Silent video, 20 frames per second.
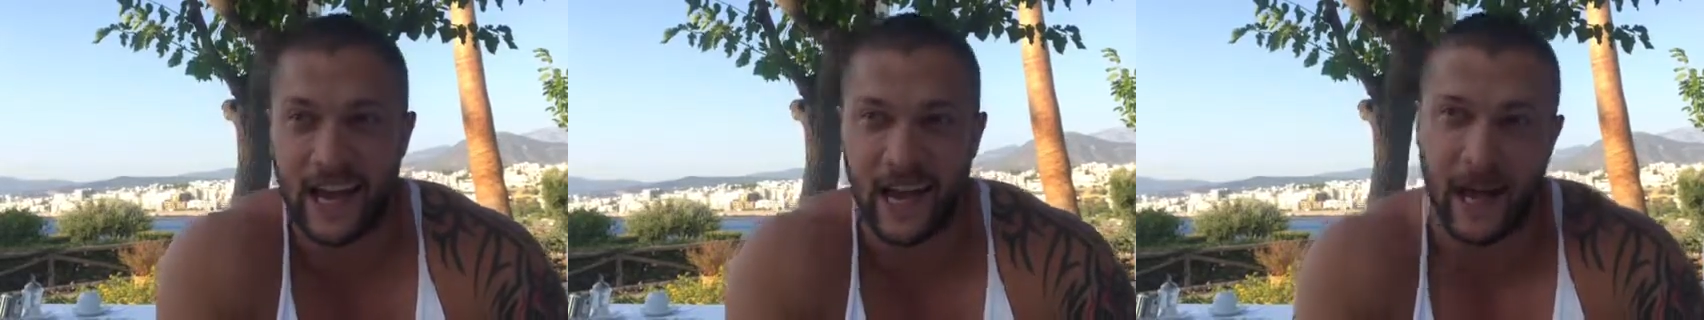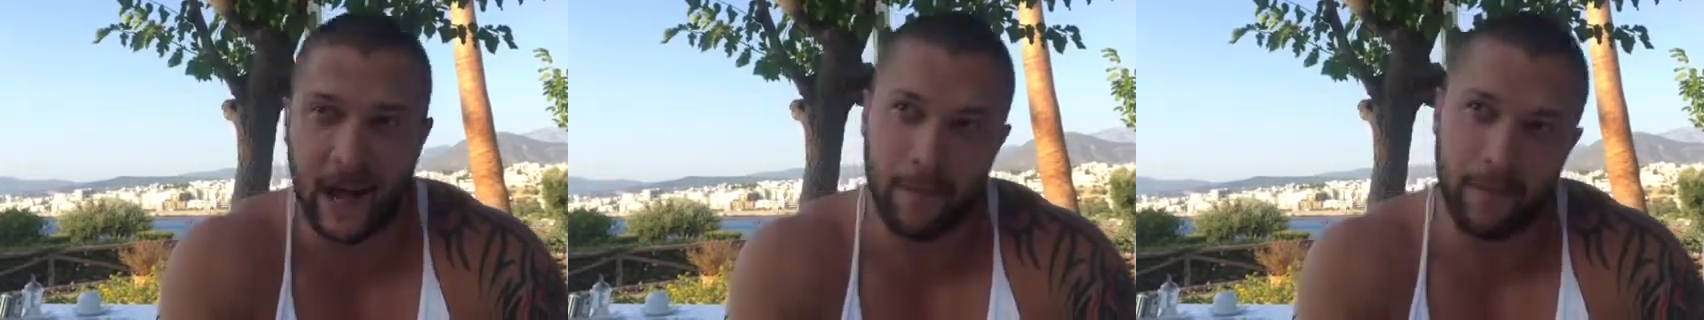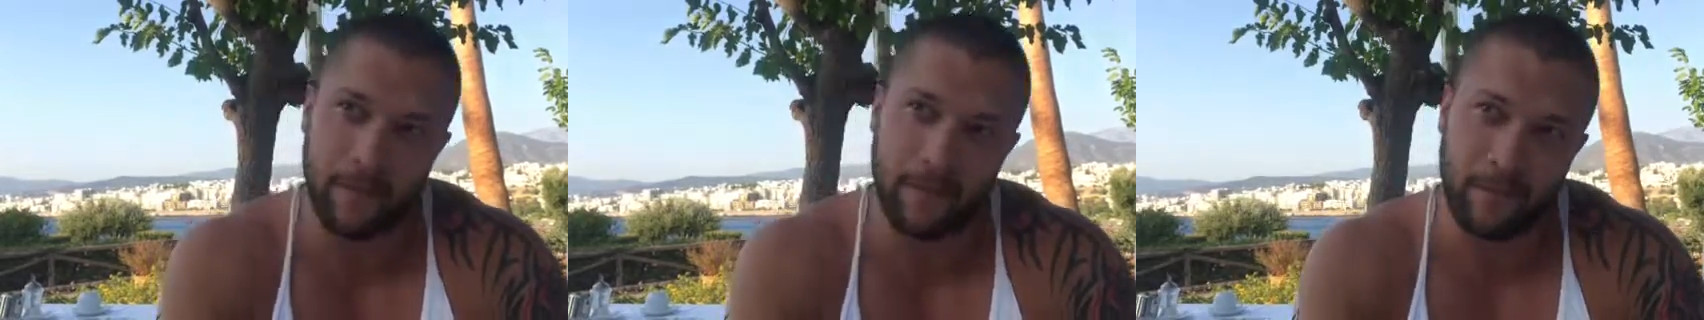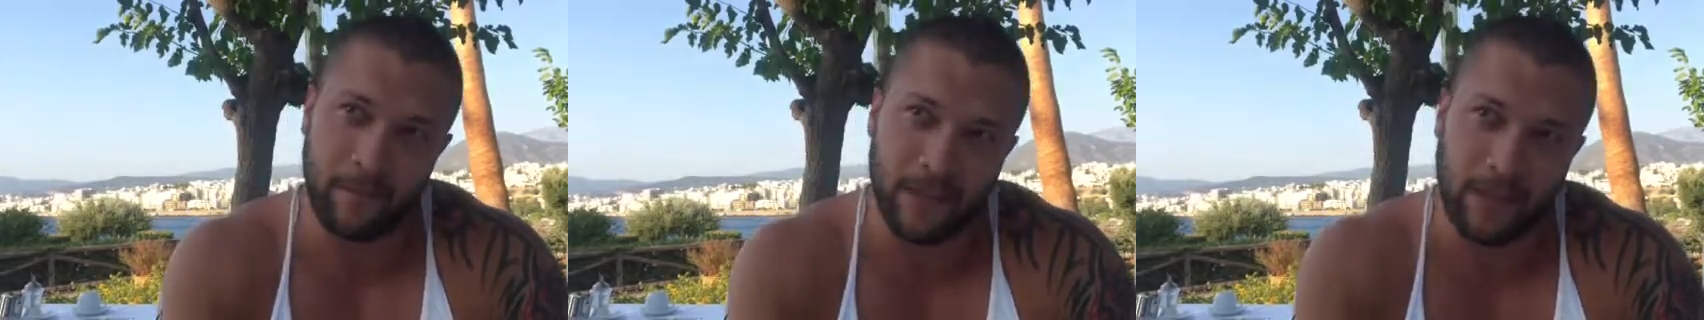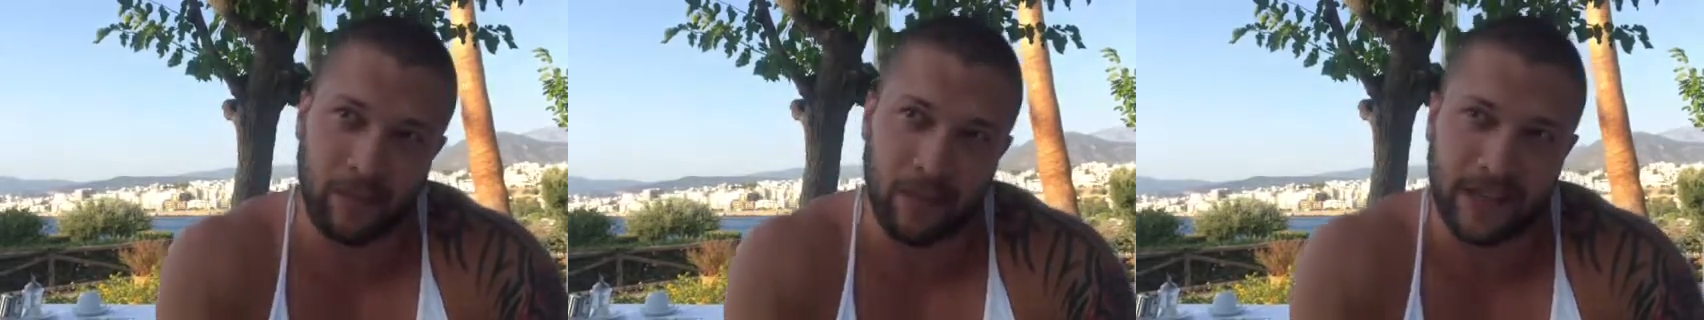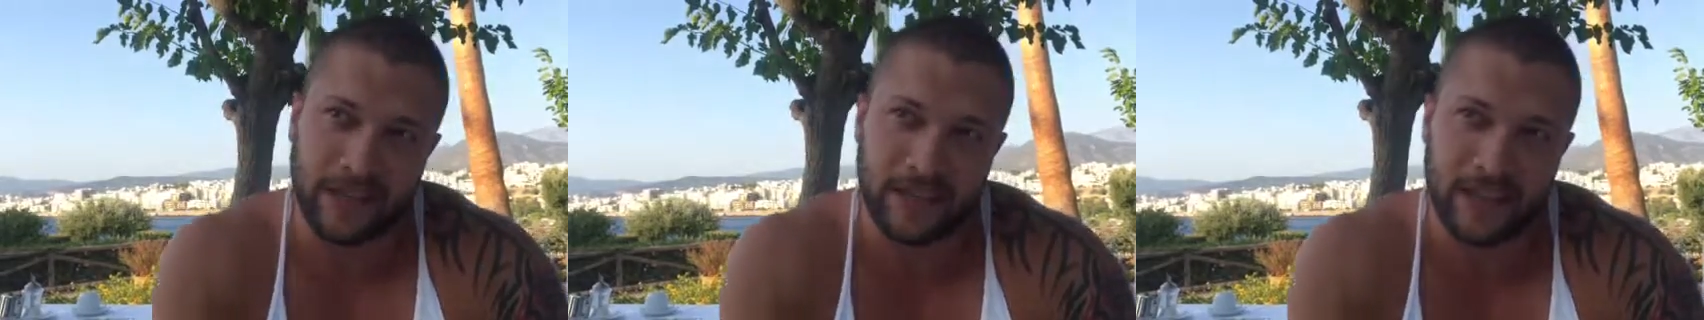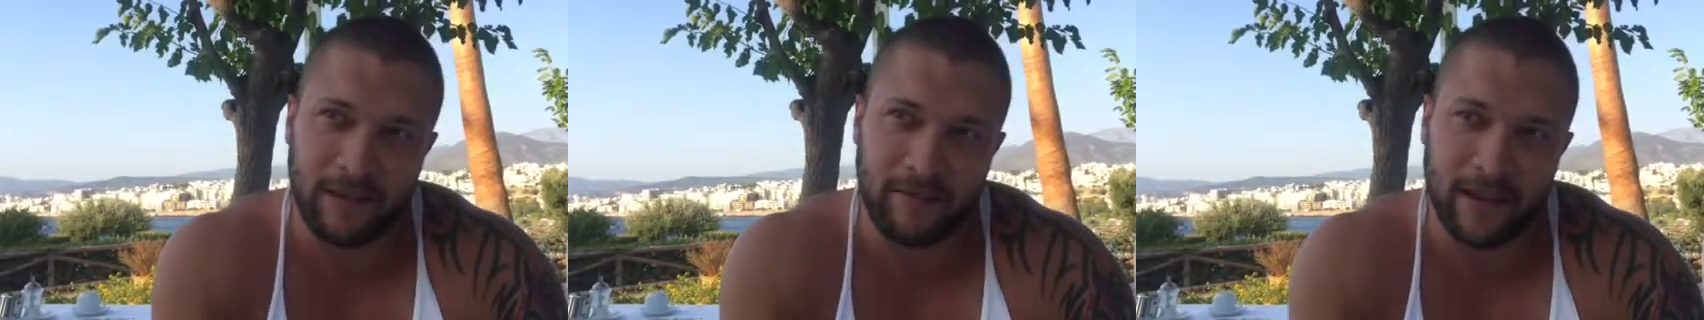Um, the
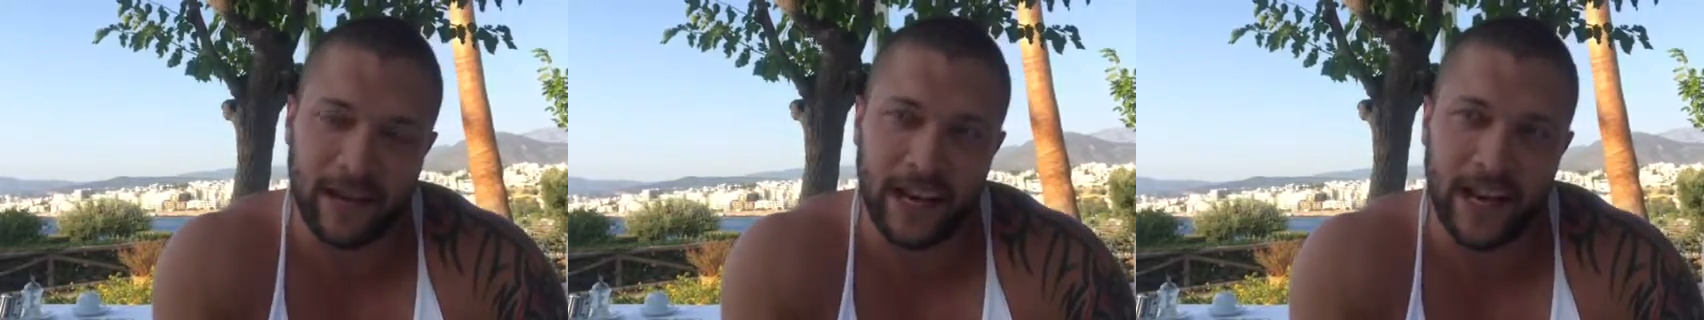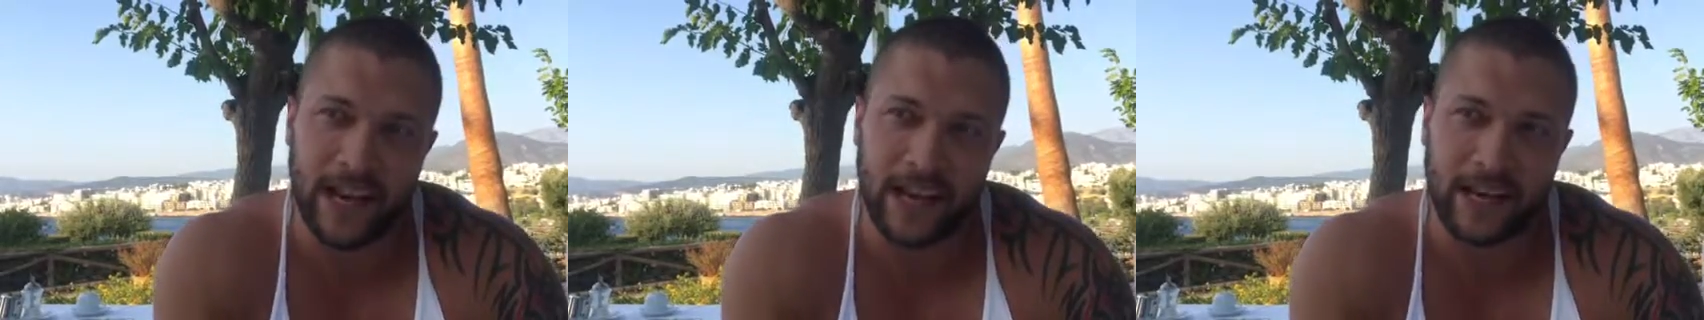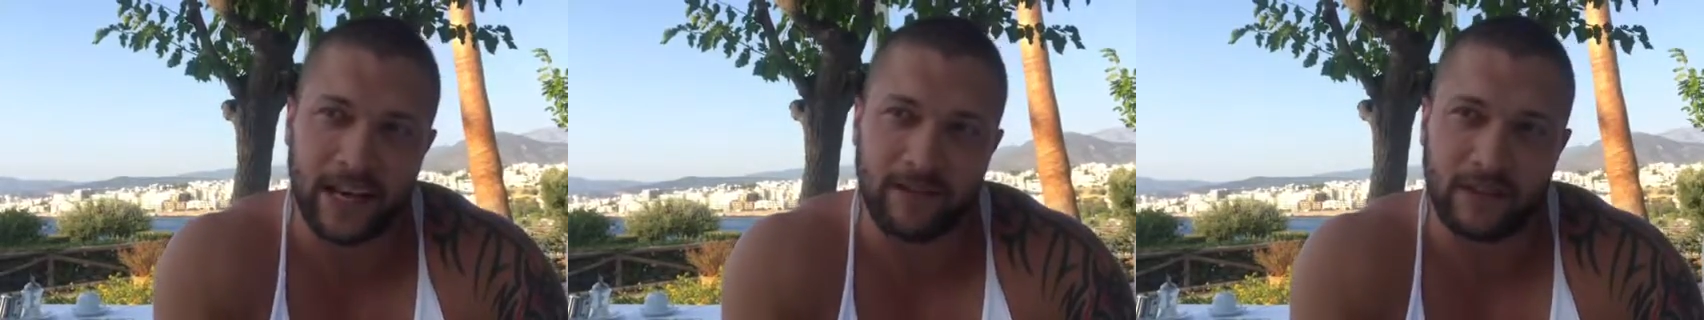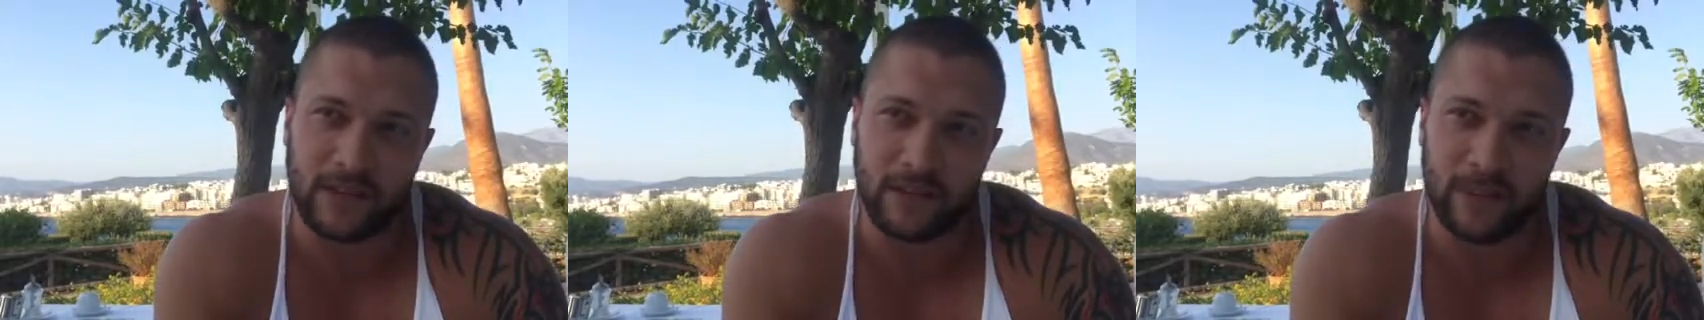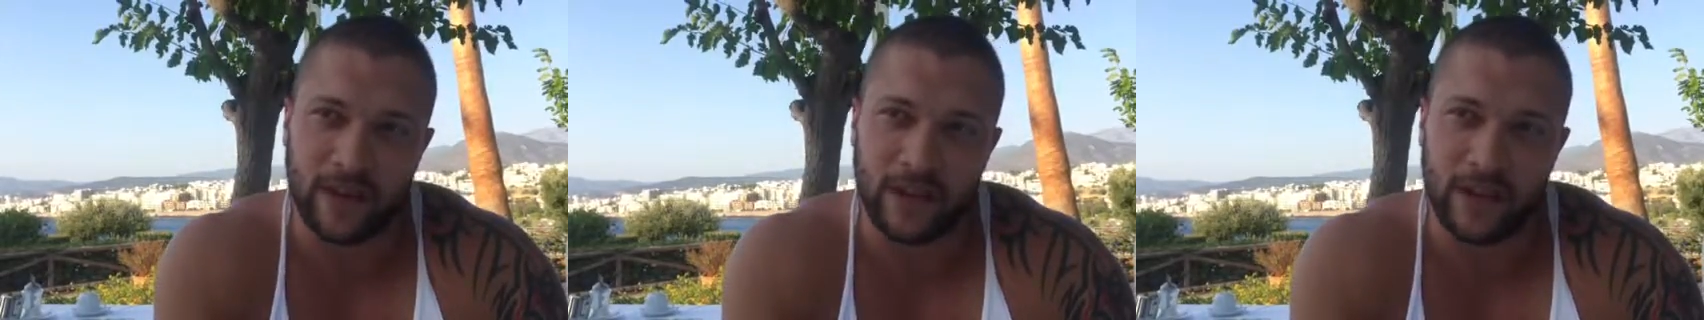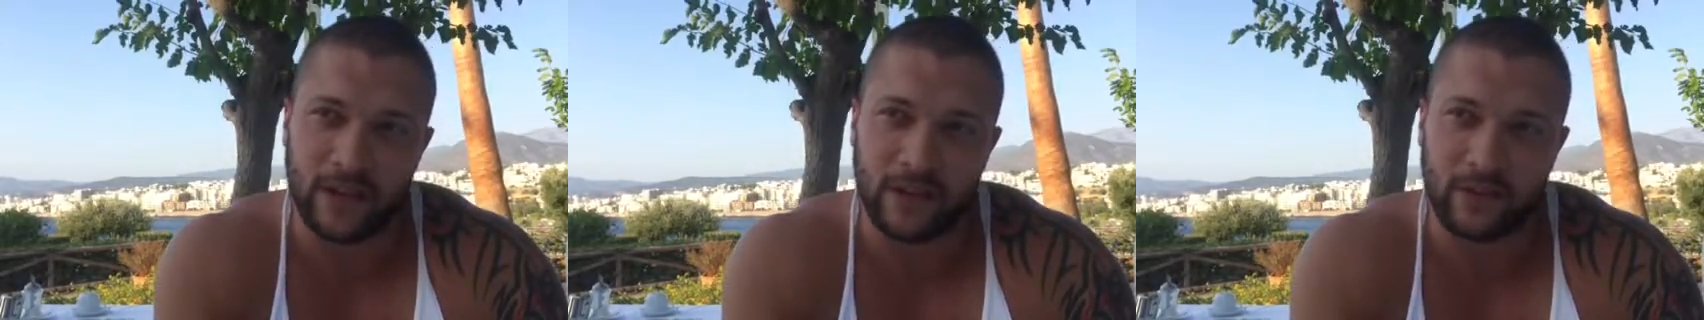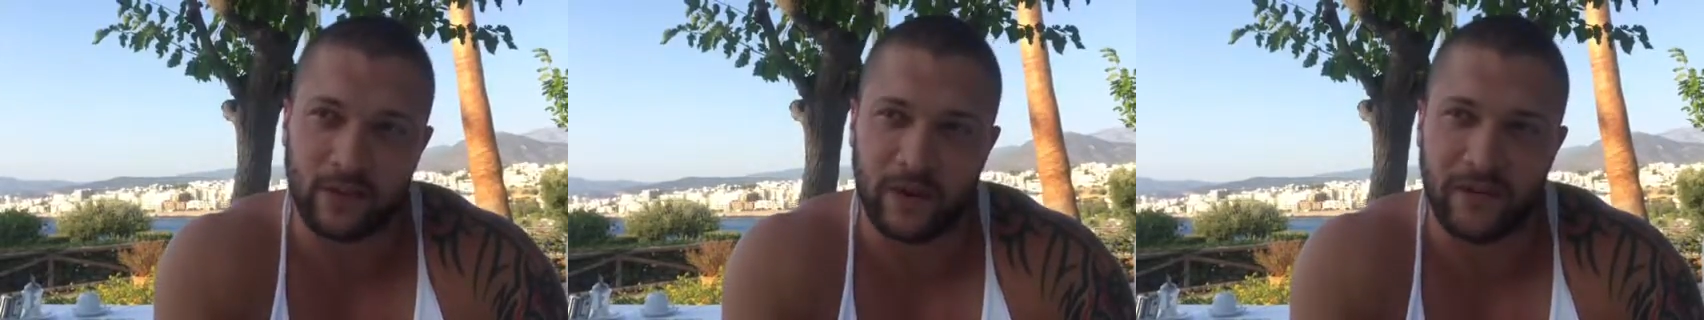reason they've been negative is
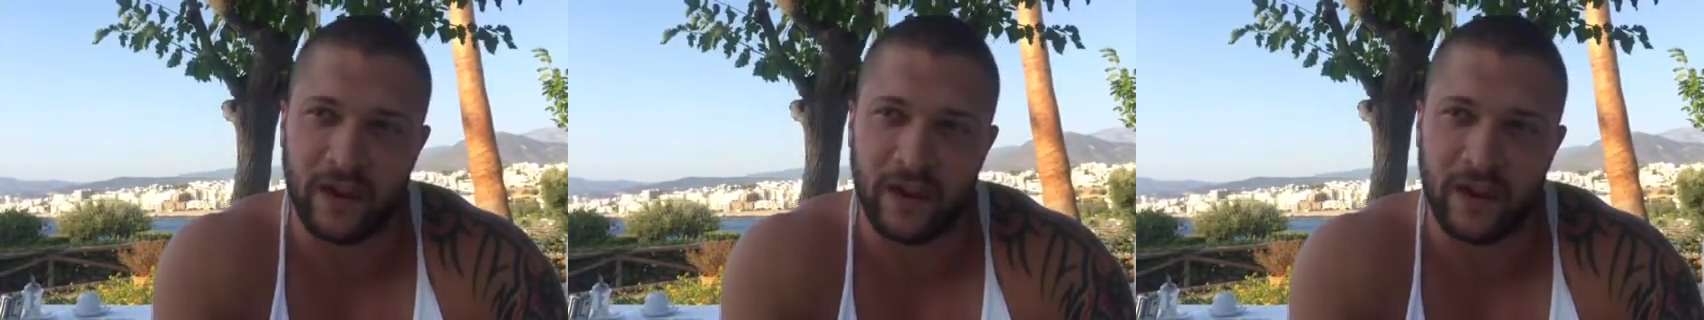because